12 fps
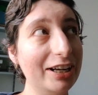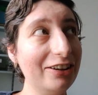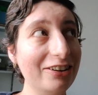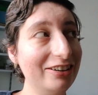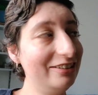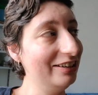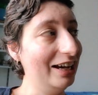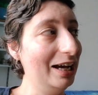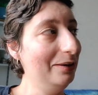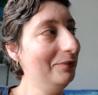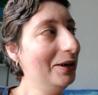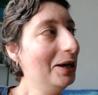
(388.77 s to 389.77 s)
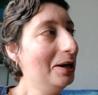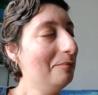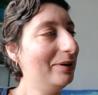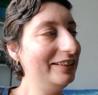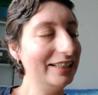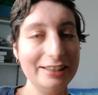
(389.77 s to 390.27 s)
regular time
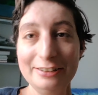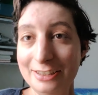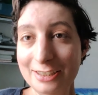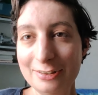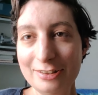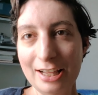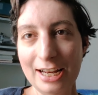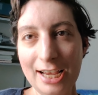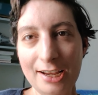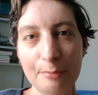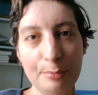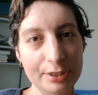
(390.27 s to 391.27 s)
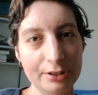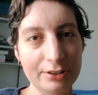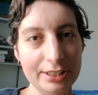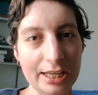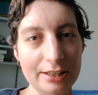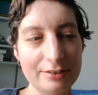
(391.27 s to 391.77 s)
but the idea is that i will
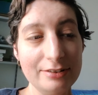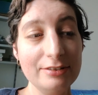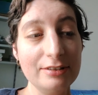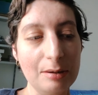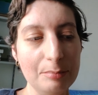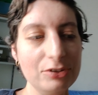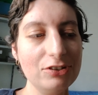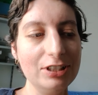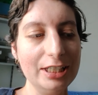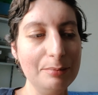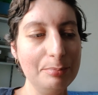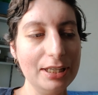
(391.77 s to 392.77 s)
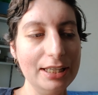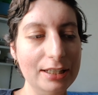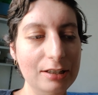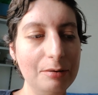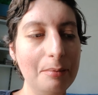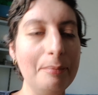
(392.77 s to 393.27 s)
get some sleep
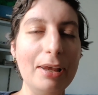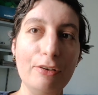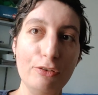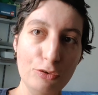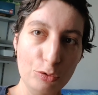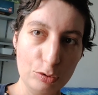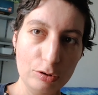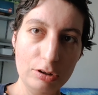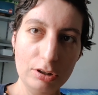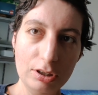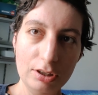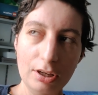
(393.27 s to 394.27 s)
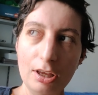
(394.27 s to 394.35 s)
in before